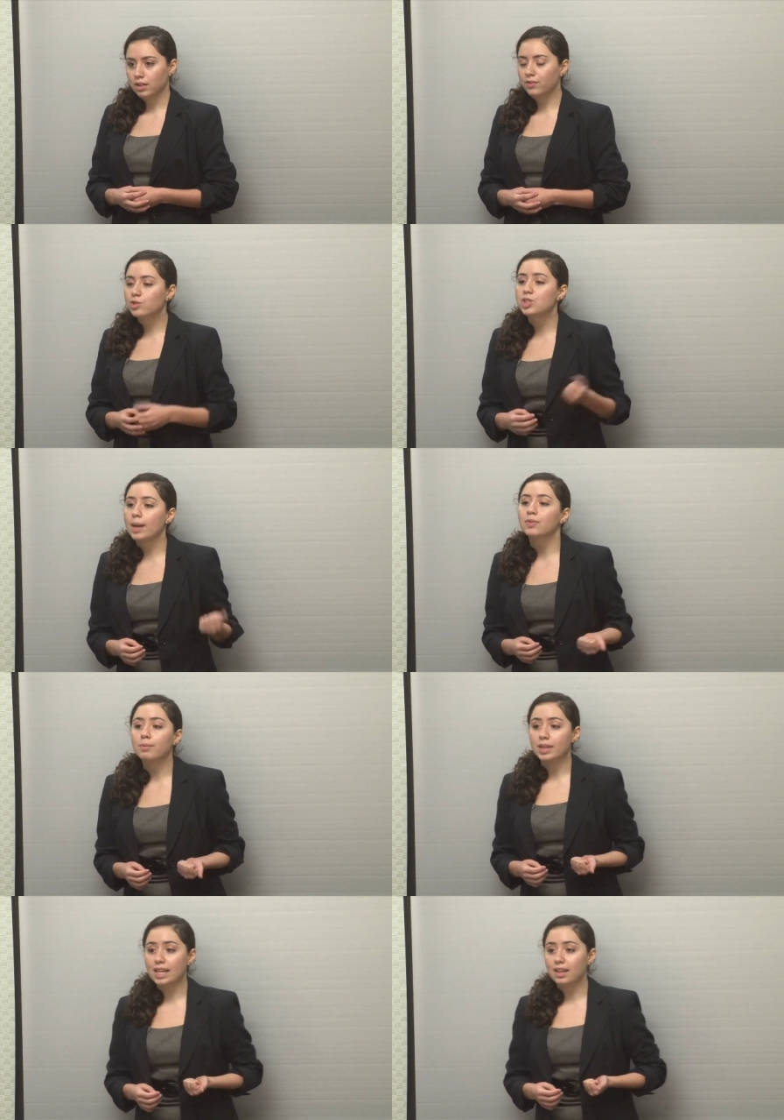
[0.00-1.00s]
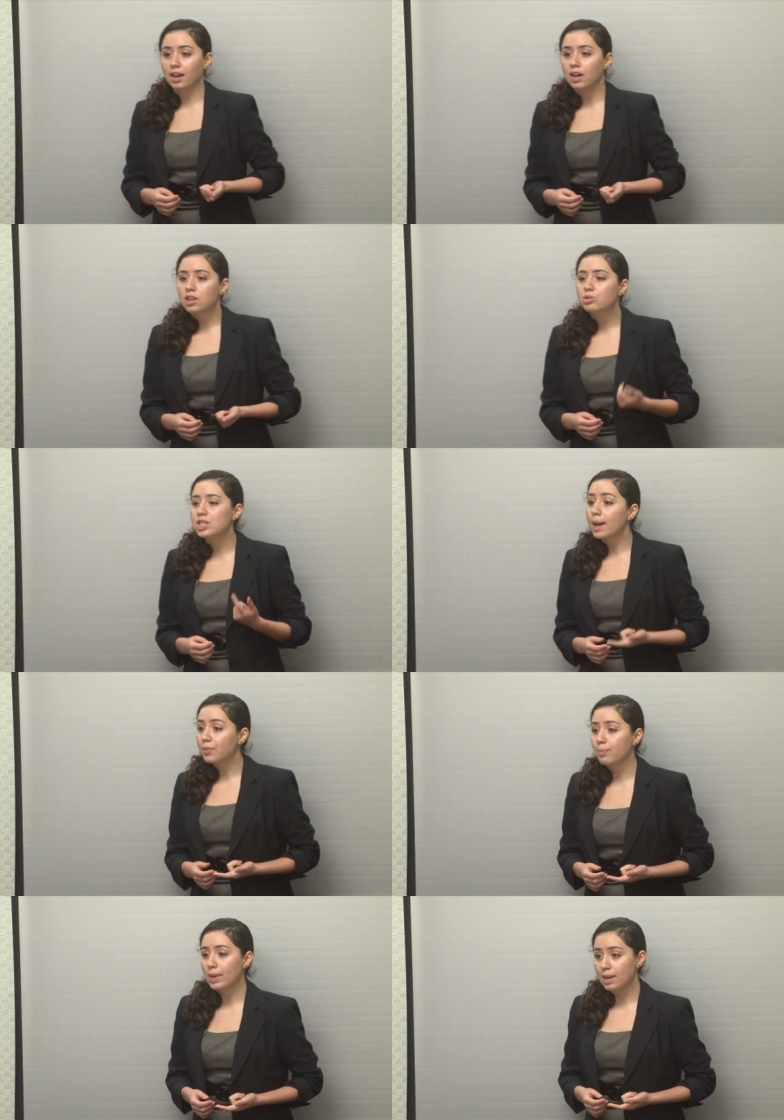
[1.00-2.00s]
If you shape the media, you
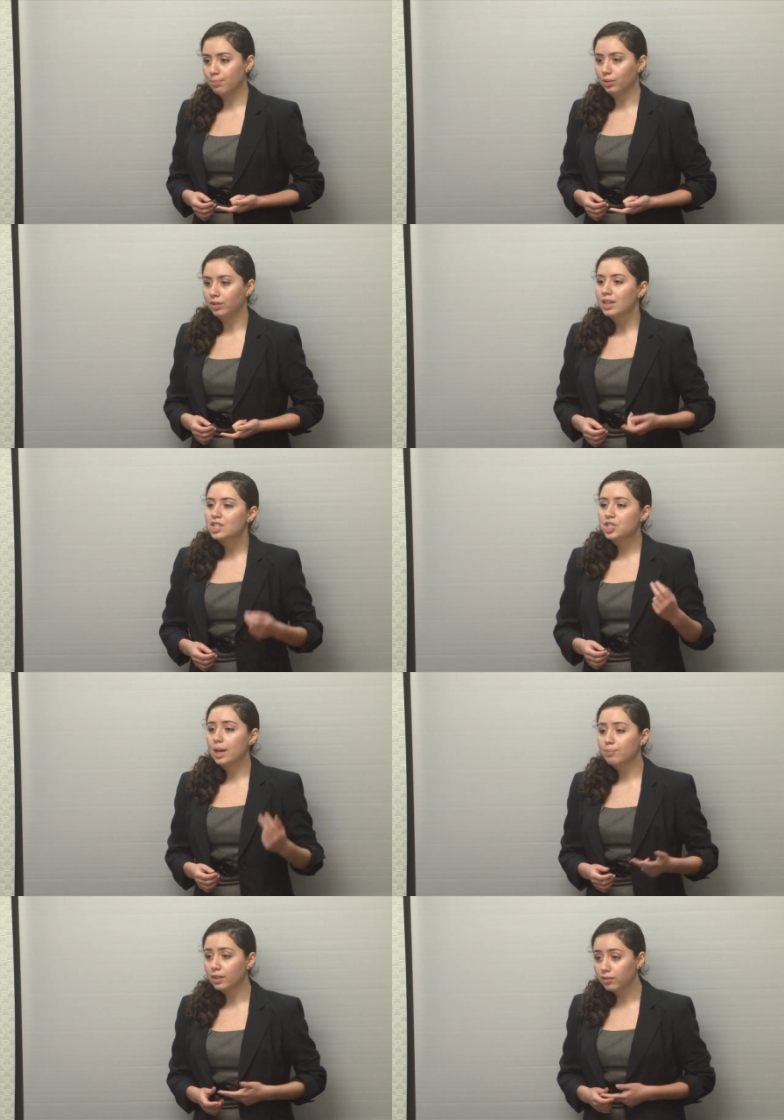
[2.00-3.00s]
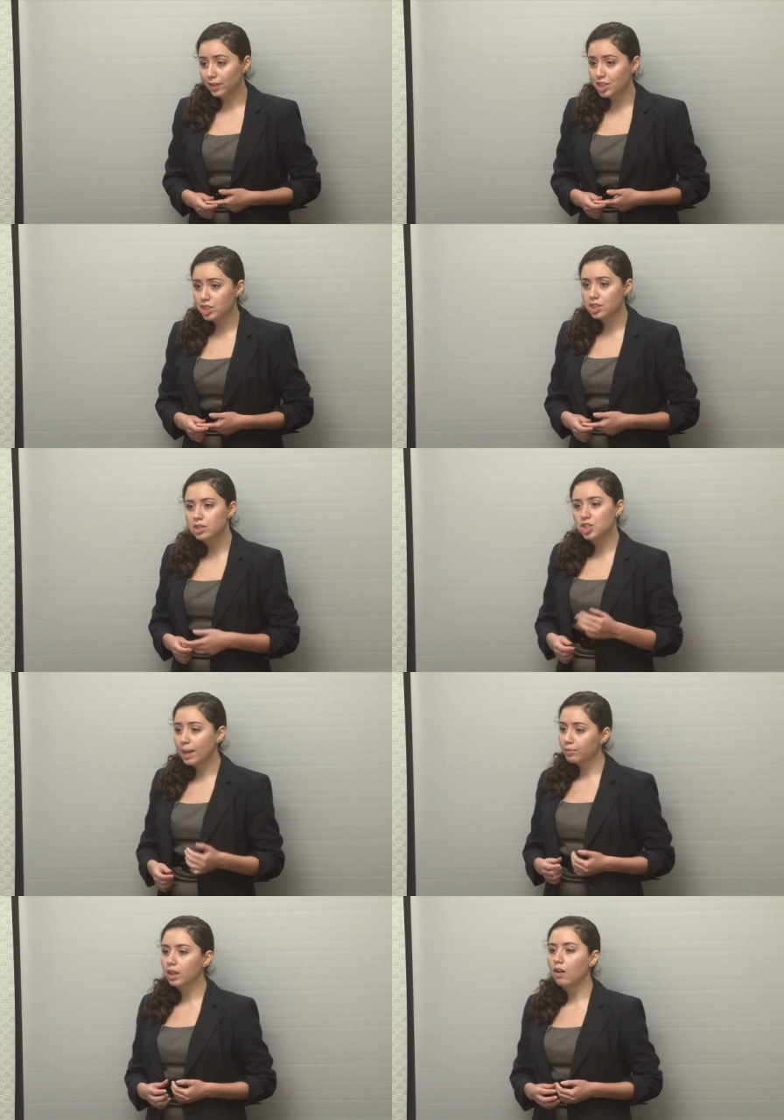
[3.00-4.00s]
shape the people, shape the religion,
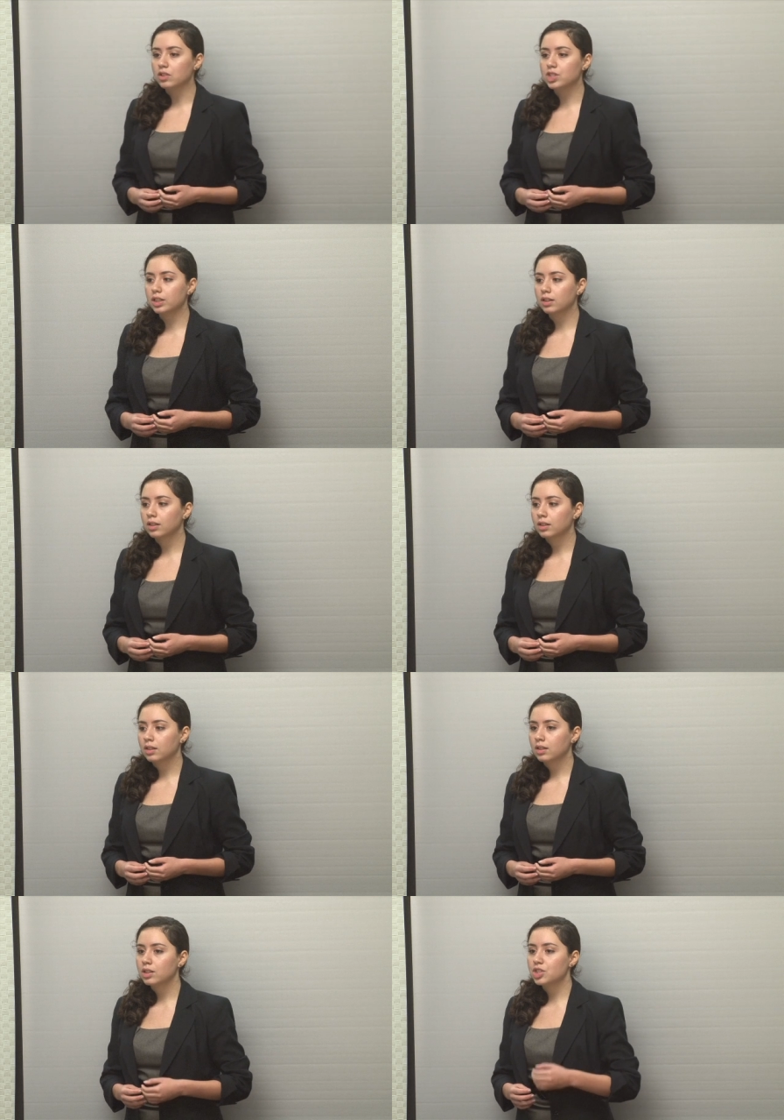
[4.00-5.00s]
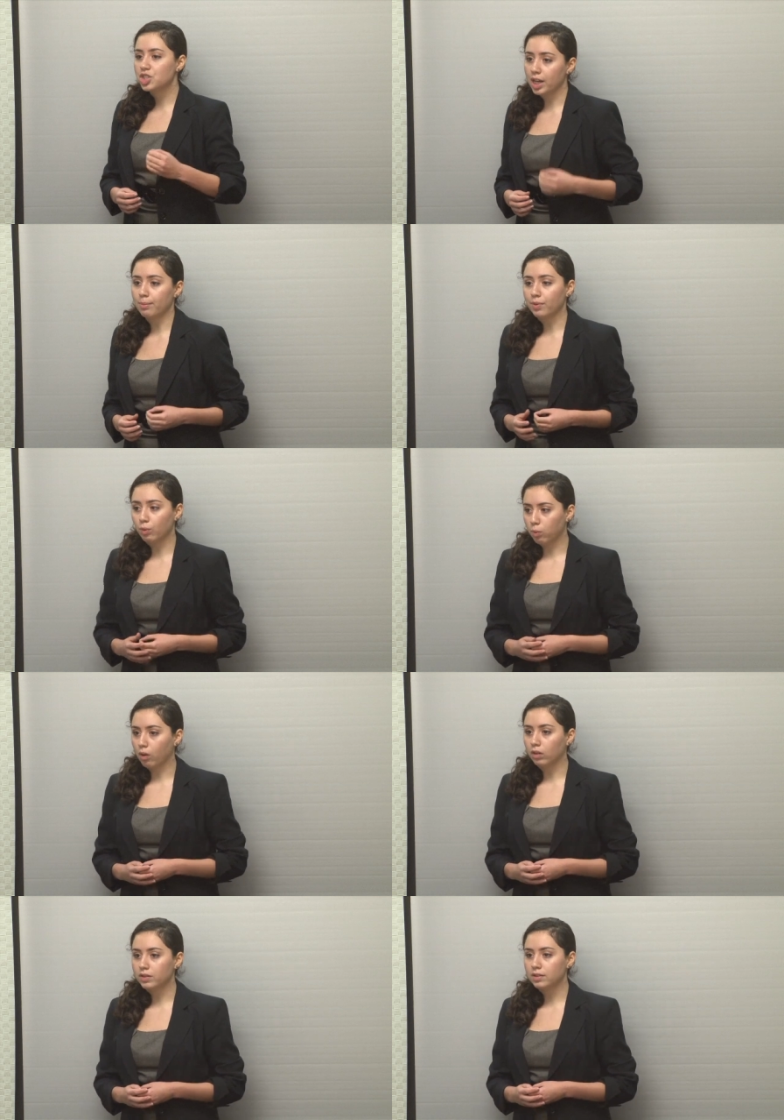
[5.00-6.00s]
shape the culture, shape the
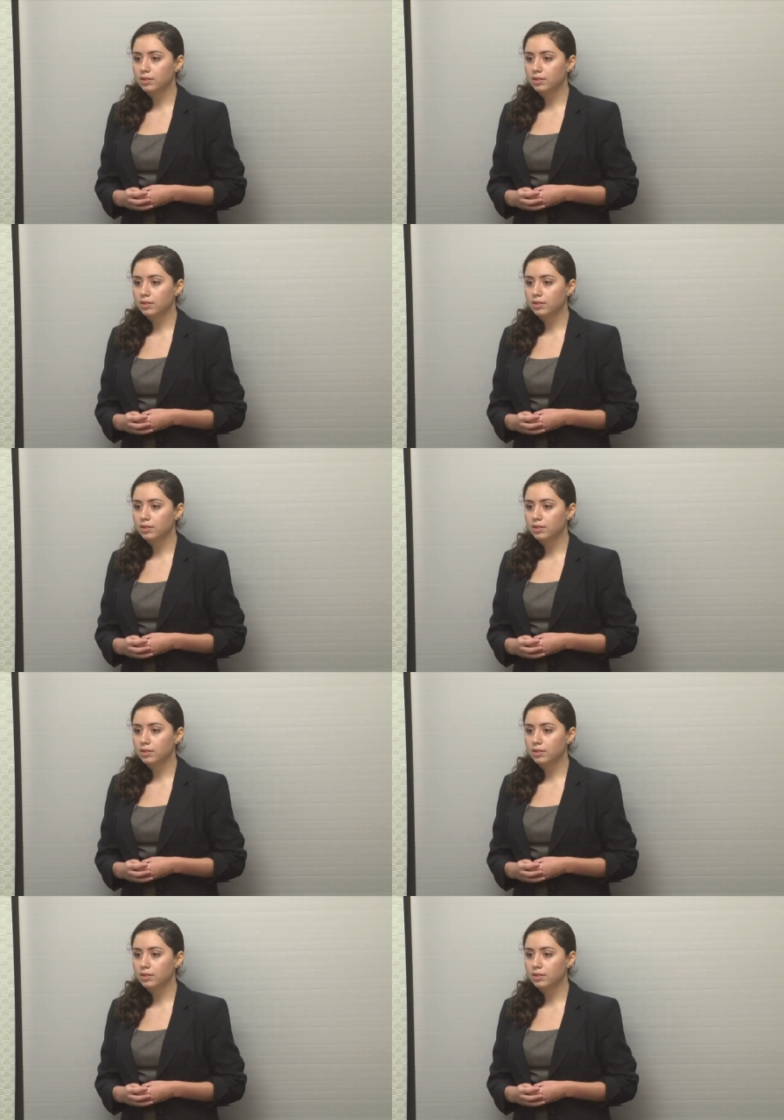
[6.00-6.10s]
world.